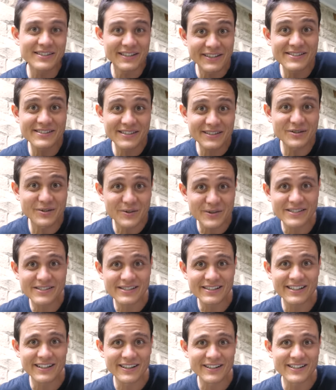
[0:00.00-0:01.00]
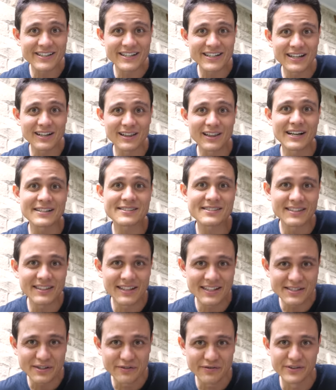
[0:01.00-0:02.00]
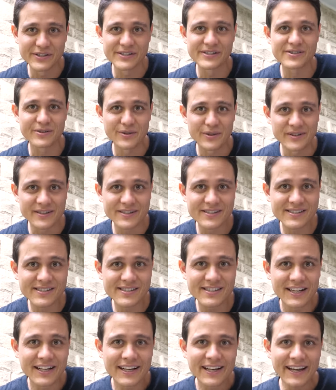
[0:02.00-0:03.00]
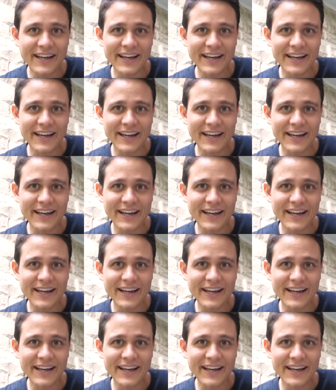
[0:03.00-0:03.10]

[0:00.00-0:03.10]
it is a touristy area, lots and lots of resorts.